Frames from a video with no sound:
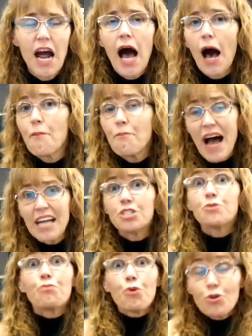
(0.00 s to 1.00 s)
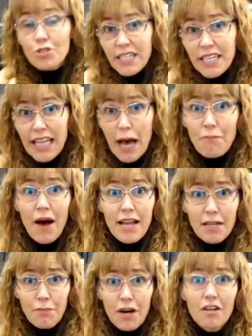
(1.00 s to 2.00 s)
Imagine pulling that body
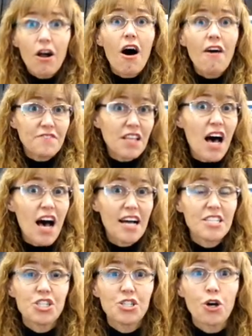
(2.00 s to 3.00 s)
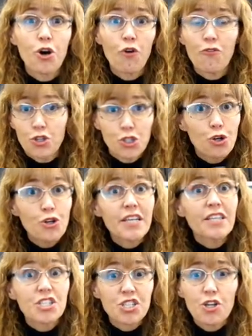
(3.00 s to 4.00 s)
part off the hot stove or turning
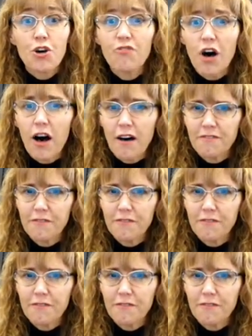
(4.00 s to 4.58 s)
the stove off.